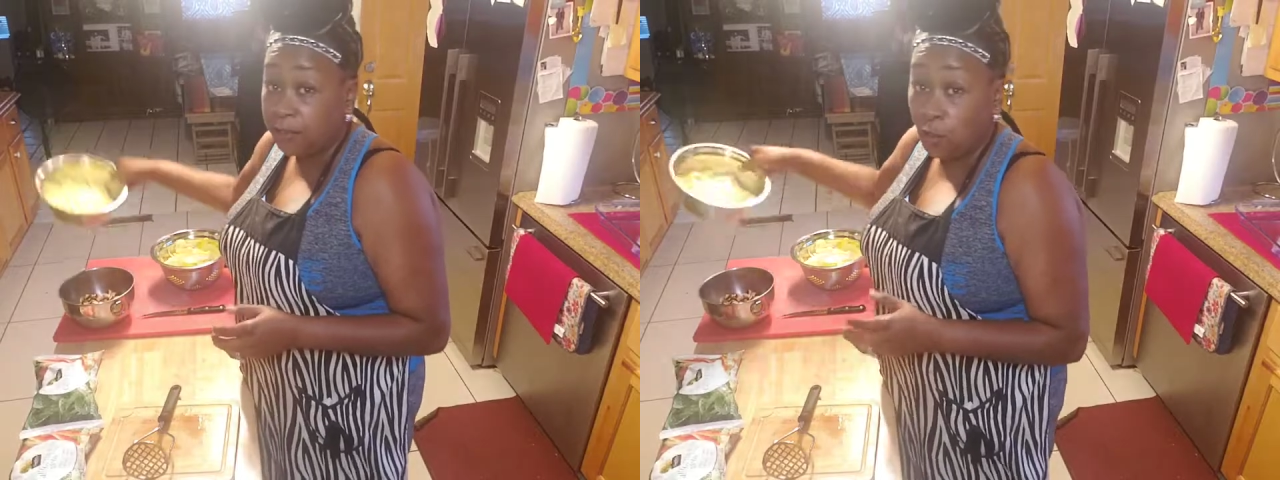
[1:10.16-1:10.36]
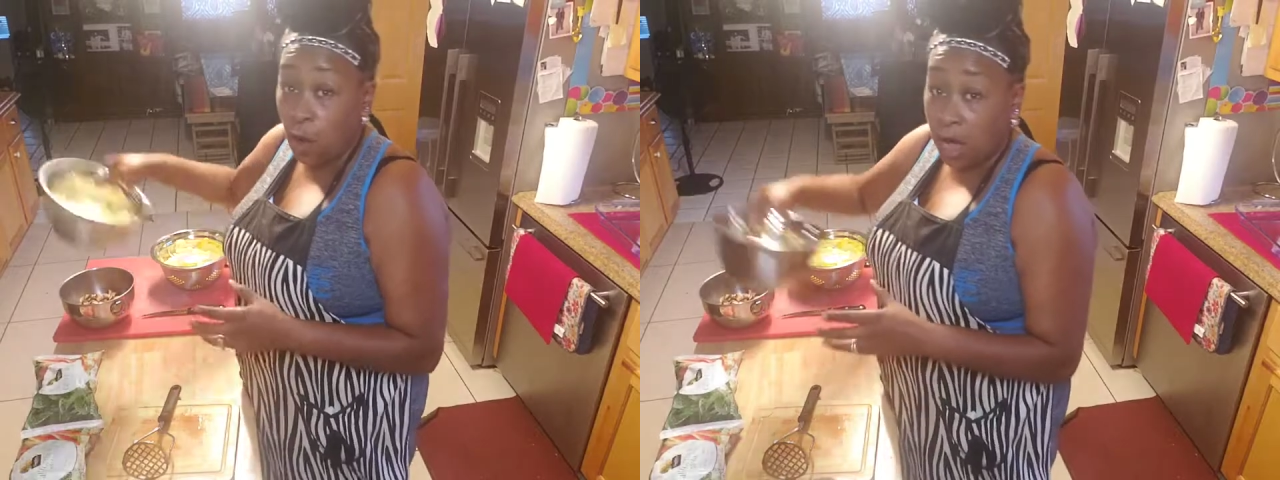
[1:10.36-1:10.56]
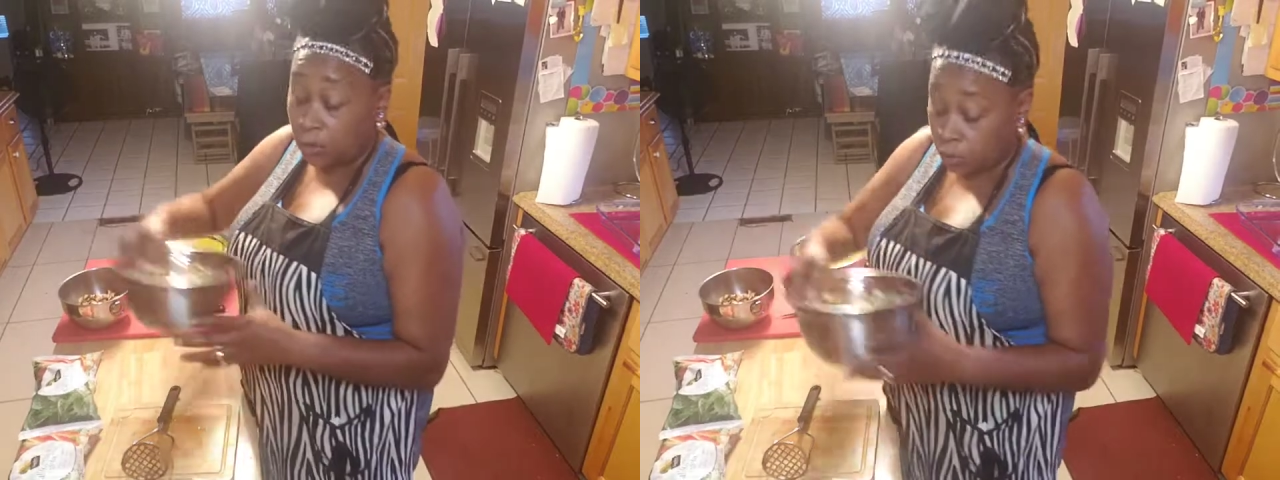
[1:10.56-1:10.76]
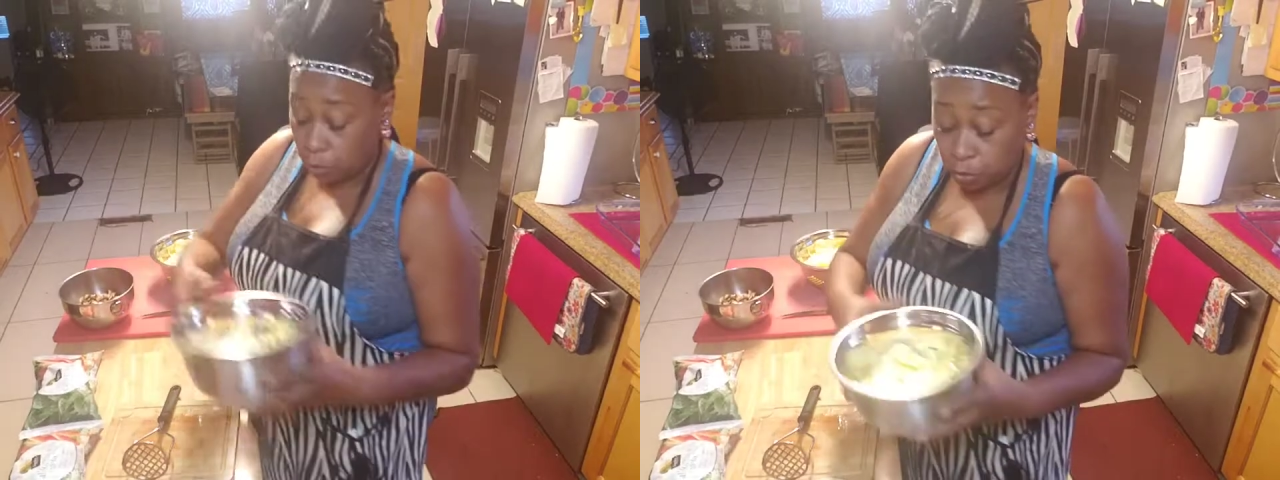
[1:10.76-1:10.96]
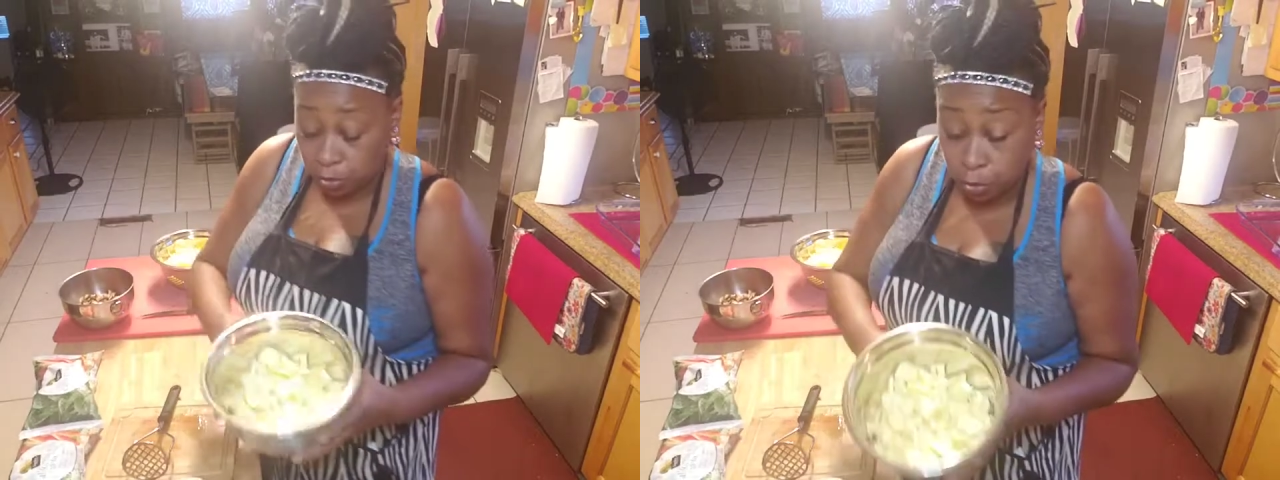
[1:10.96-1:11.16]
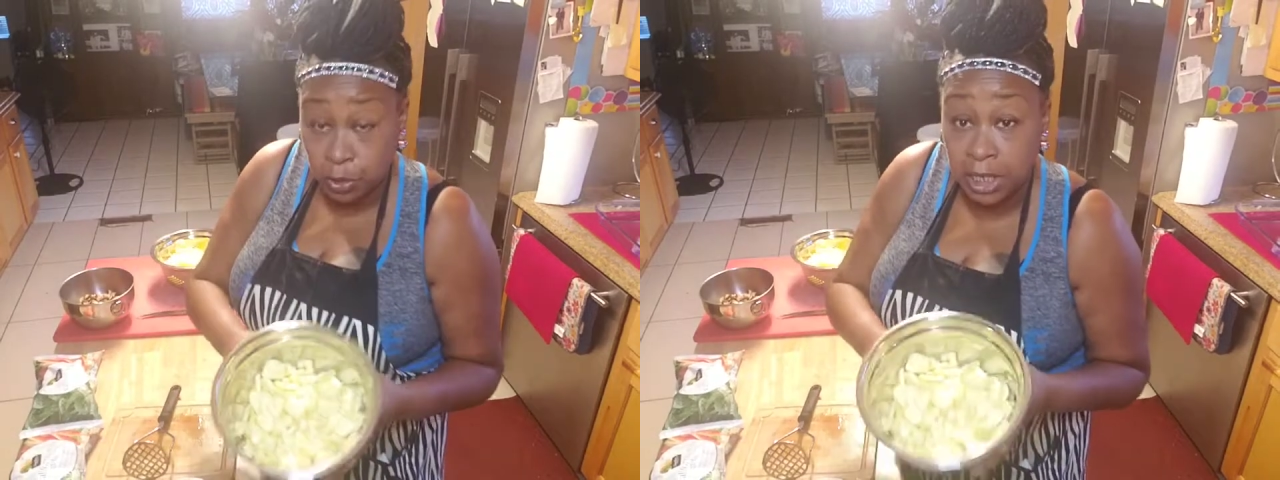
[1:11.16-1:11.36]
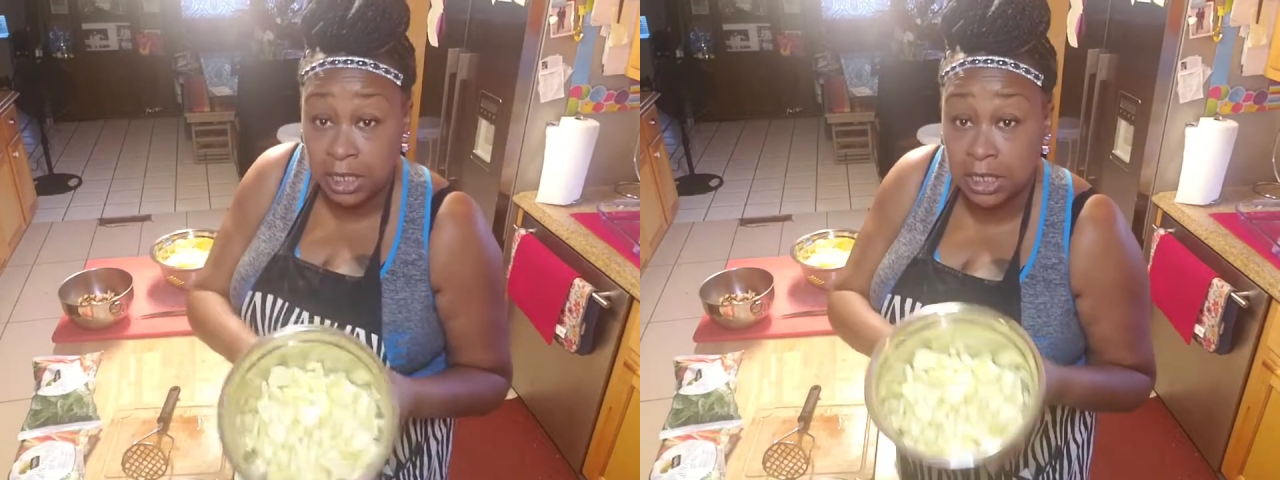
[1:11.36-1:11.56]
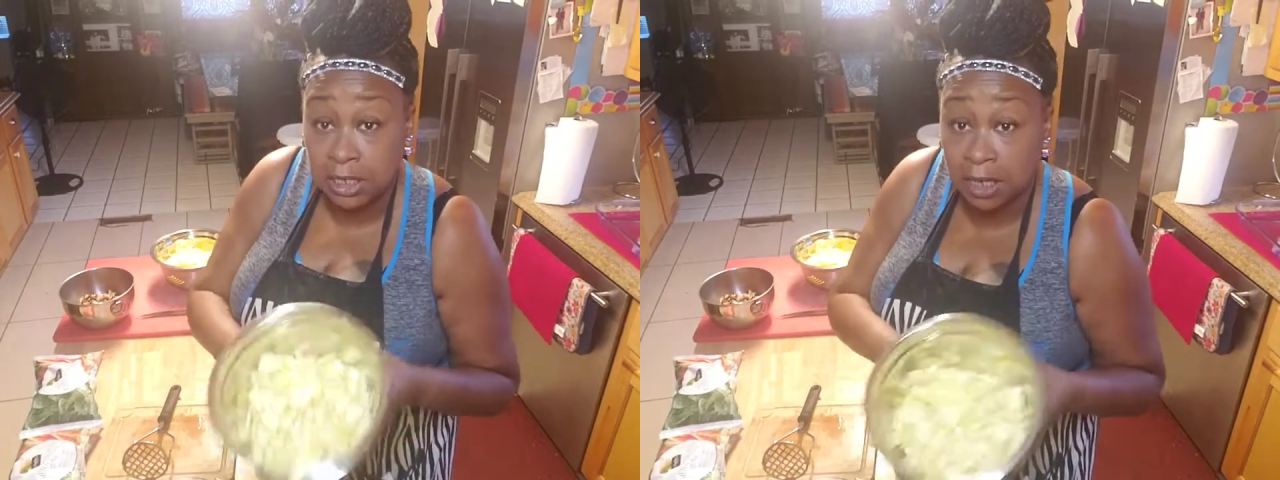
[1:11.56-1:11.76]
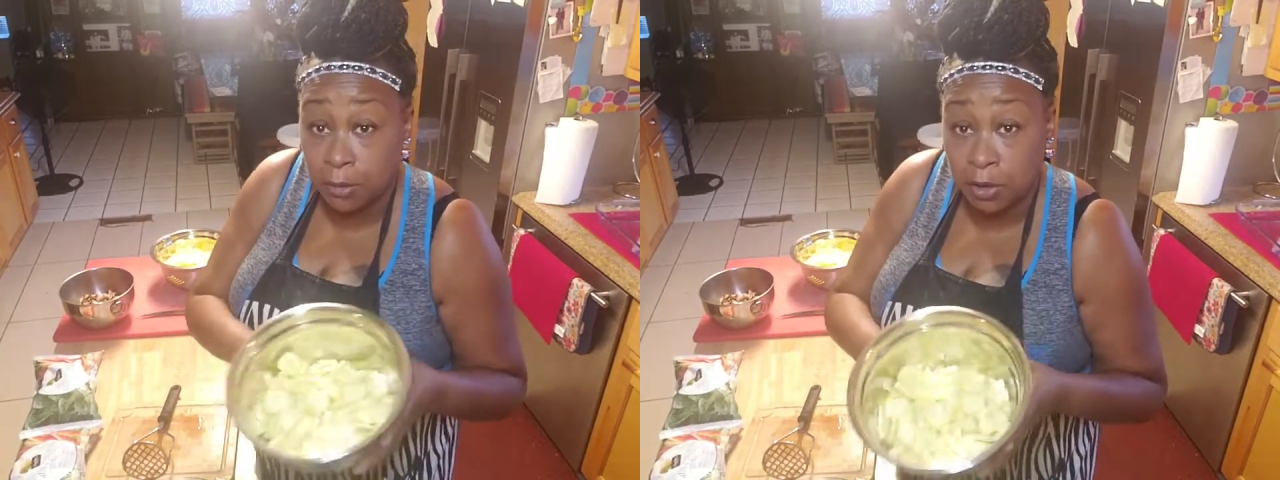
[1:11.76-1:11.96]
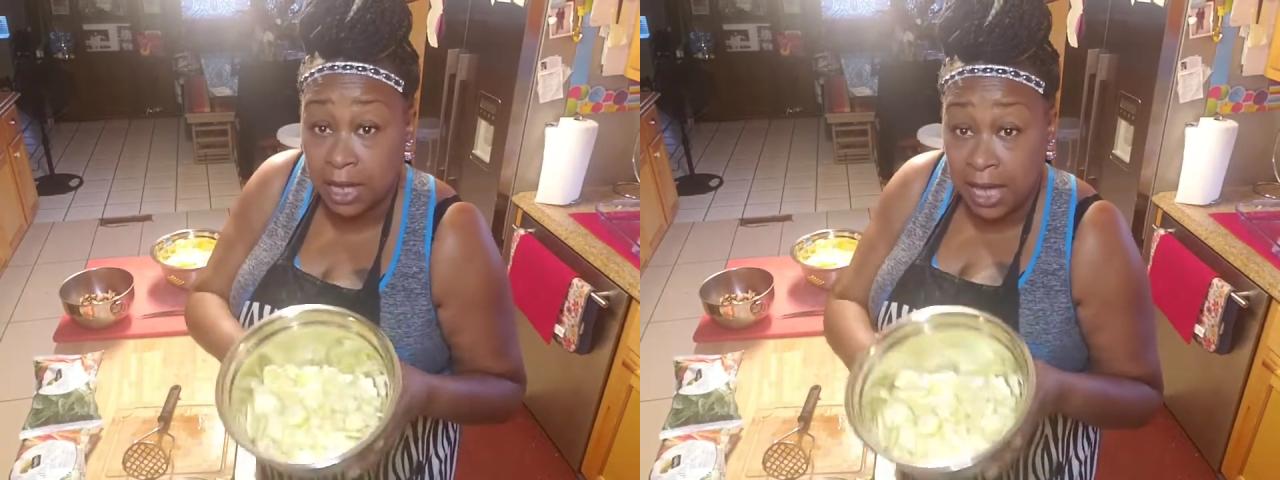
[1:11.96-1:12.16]
have squash and zucchini
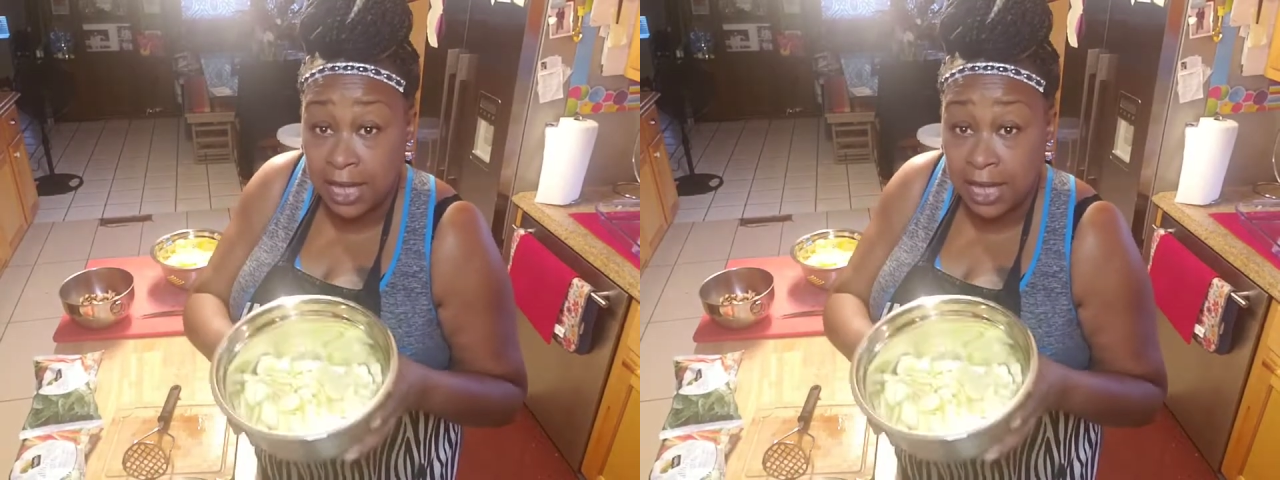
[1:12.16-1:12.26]
that I'm going